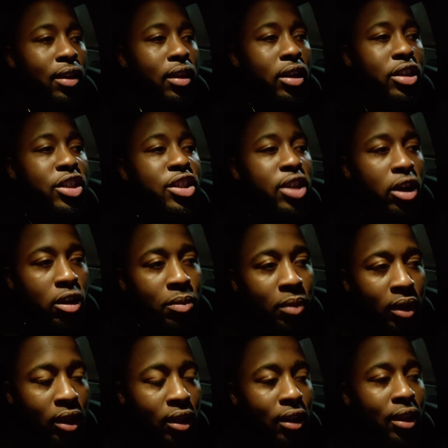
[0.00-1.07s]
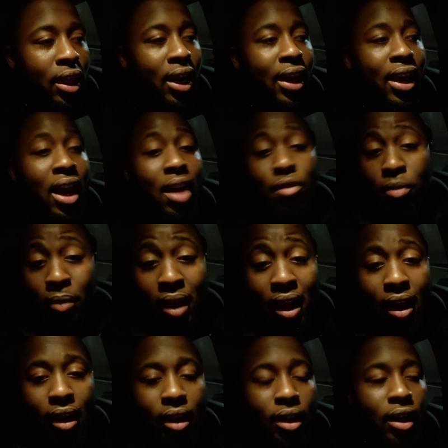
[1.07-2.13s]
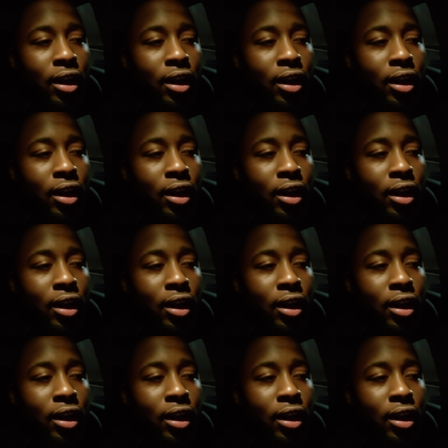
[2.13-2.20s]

the discernment that I got from God.